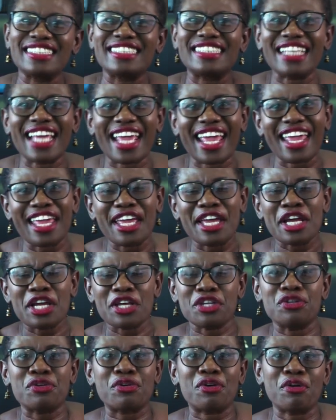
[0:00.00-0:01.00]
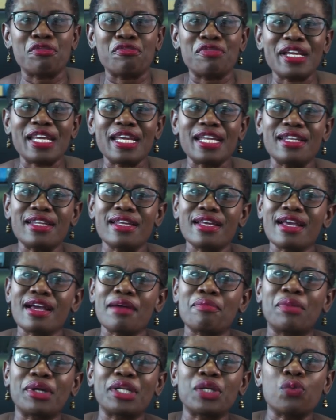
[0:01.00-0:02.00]
Day you go read,
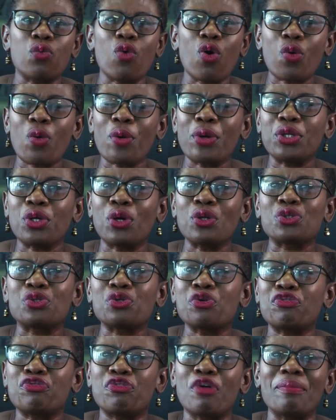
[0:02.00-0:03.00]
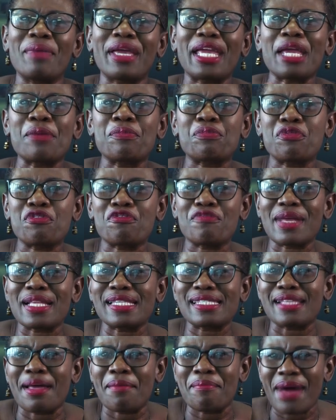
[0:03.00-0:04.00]
but the work we don't do for make
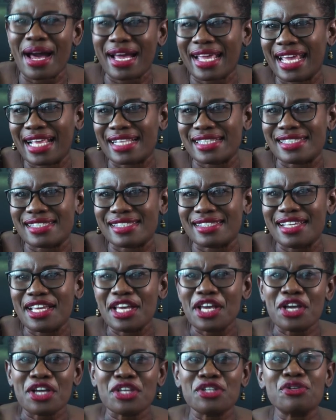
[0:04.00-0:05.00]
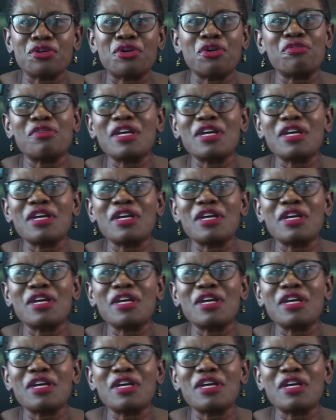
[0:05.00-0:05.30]
improvements in the markets. You go